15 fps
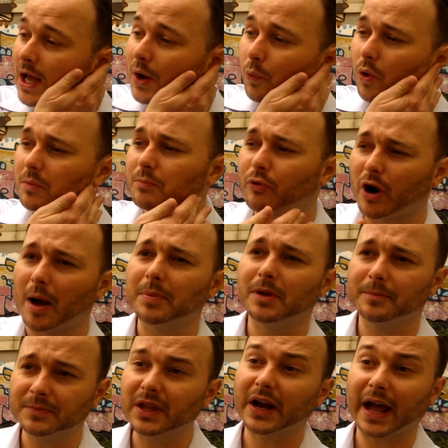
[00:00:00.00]
one
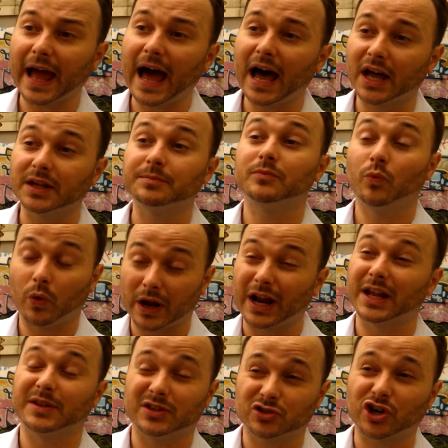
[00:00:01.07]
problem that I had when
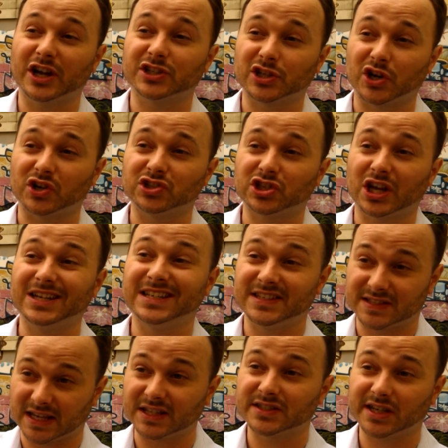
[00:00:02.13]
I tried to learn Chinese
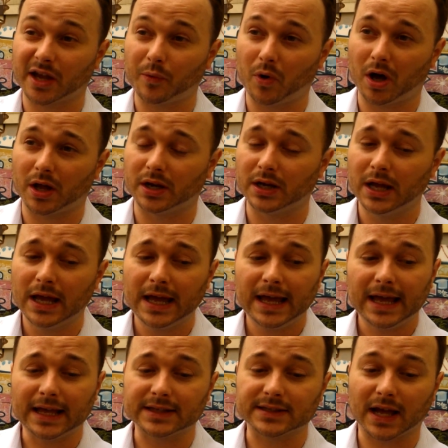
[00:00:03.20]
in Taiwan
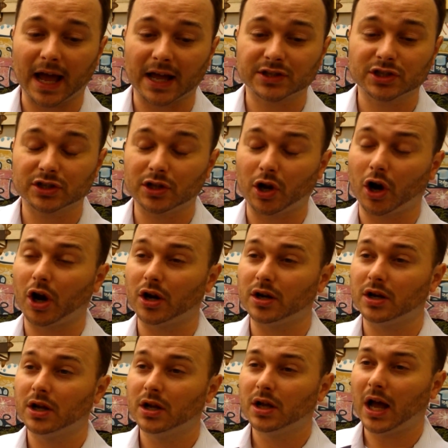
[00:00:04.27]
is I had to learn
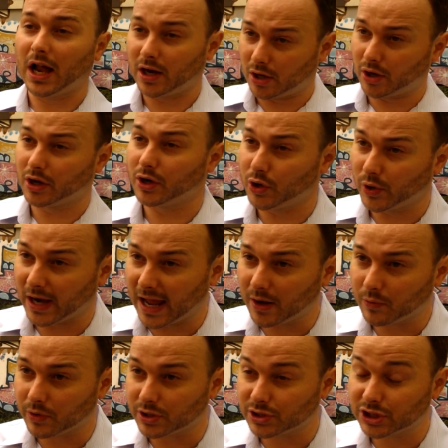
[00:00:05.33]
how to learn a new
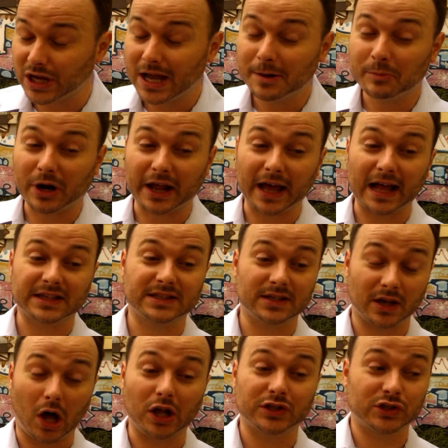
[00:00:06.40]
language, but I had to
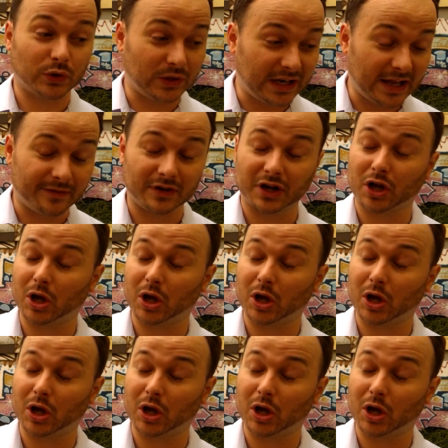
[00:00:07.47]
also live in a